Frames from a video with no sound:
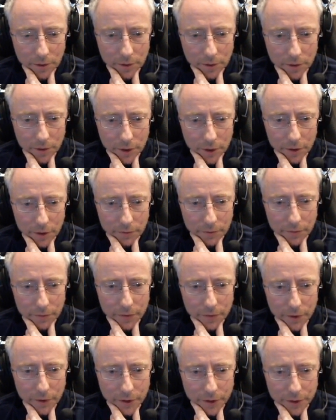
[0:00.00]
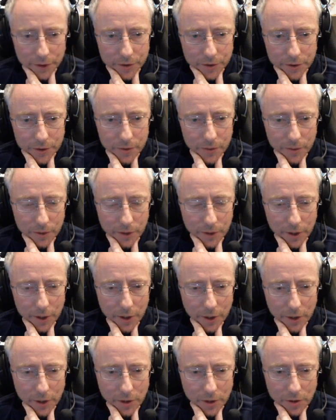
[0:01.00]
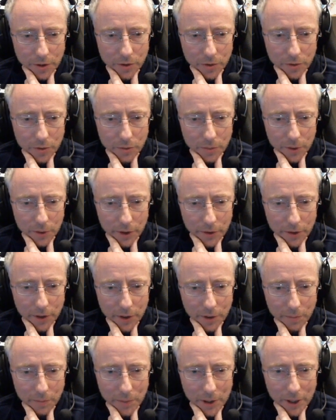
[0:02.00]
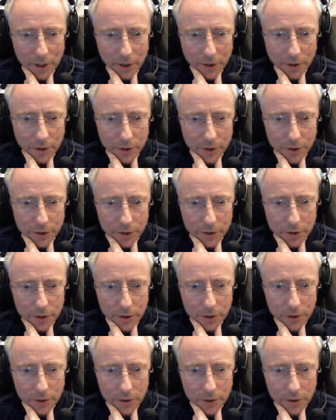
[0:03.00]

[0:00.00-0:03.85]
the Infernus or the Hecatomb. I don't think it matters.